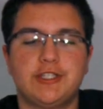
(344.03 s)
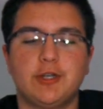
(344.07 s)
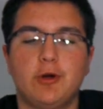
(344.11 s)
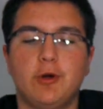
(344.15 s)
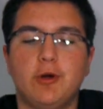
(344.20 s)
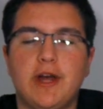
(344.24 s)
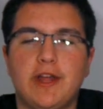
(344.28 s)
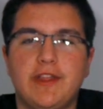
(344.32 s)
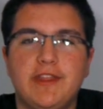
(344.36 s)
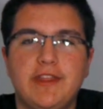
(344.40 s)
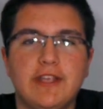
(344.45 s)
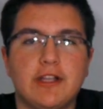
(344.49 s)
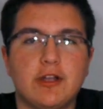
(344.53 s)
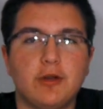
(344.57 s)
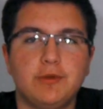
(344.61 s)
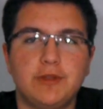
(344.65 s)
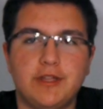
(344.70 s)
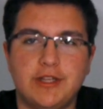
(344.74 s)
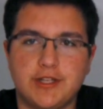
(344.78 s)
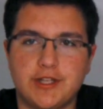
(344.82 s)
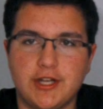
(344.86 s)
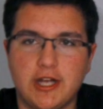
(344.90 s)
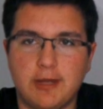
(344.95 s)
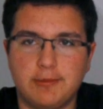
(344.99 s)
So I think
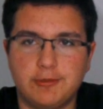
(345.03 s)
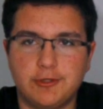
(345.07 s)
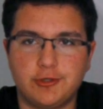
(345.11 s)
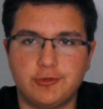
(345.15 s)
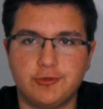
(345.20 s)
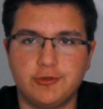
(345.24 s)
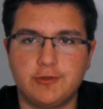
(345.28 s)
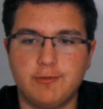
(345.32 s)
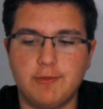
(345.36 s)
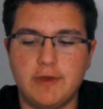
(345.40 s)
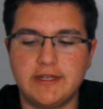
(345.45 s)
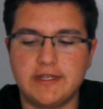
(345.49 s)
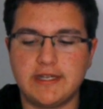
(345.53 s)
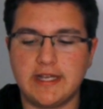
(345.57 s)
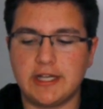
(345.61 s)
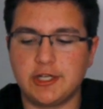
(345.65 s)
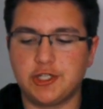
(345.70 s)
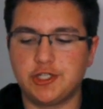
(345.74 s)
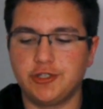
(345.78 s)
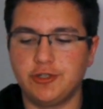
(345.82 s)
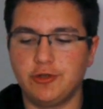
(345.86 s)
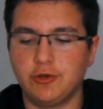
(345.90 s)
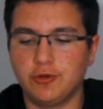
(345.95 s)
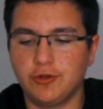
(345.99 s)
only the top screw is meant to
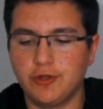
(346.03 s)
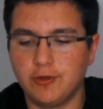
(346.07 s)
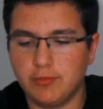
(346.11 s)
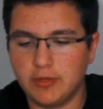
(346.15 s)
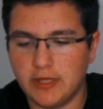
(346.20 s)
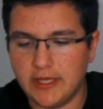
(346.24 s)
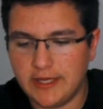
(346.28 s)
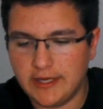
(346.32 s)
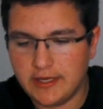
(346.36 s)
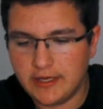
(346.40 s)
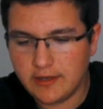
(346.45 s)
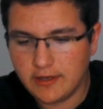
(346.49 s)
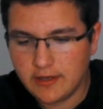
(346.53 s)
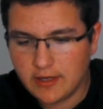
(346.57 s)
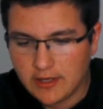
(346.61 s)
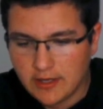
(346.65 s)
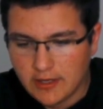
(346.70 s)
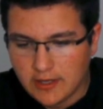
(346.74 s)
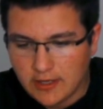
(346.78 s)
actually hold the blade in.